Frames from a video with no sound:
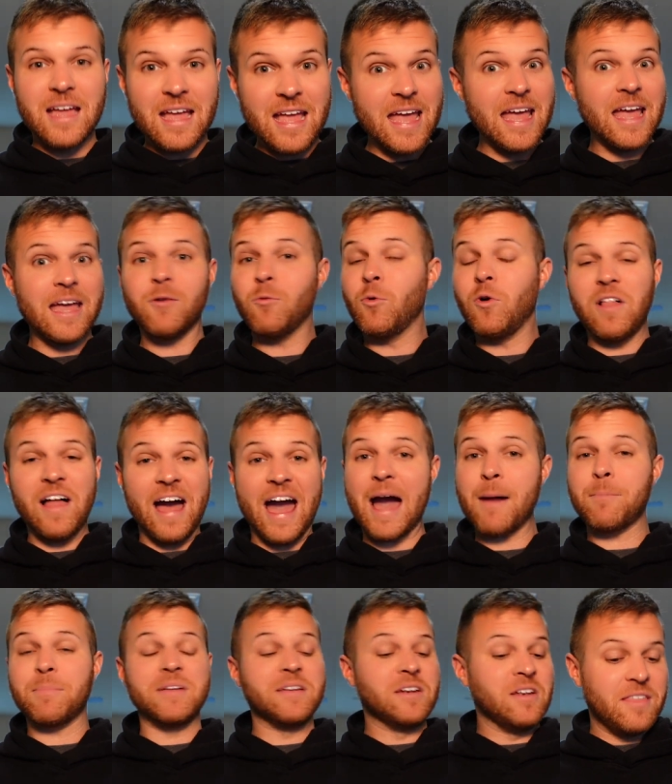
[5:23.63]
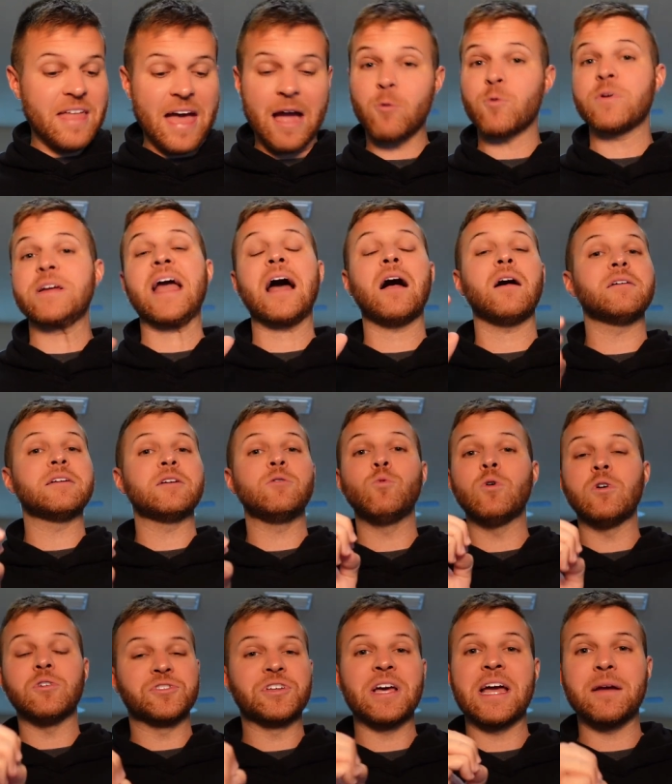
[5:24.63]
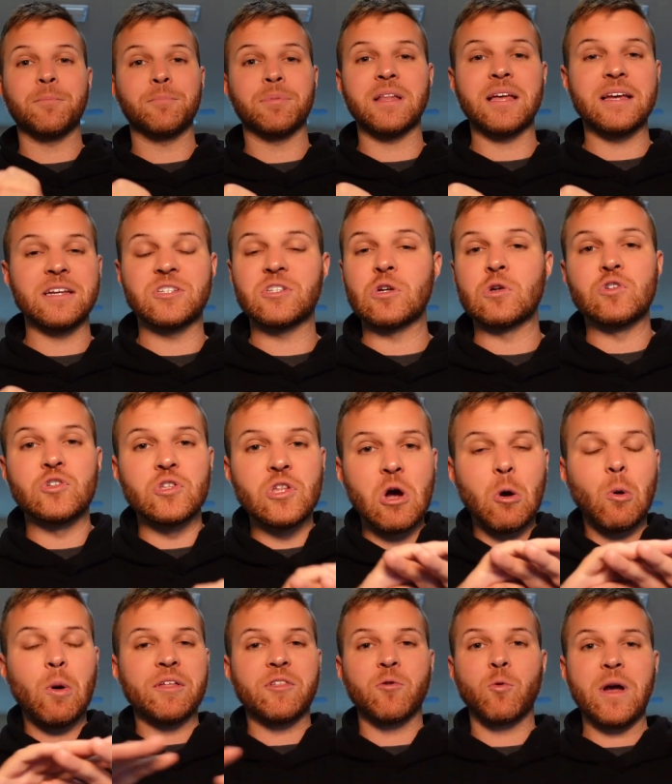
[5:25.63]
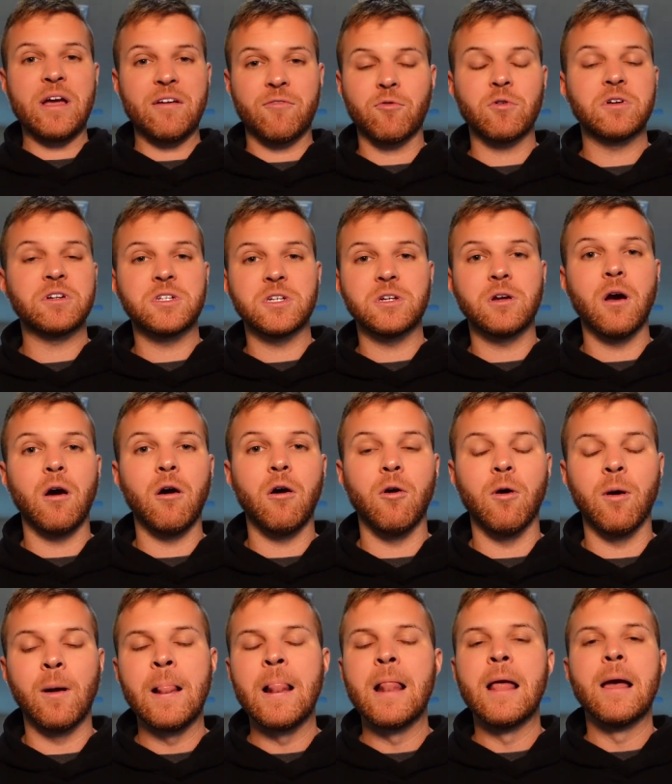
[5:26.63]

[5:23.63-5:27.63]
it will happen. That reality will take place. There's no other way for it to go.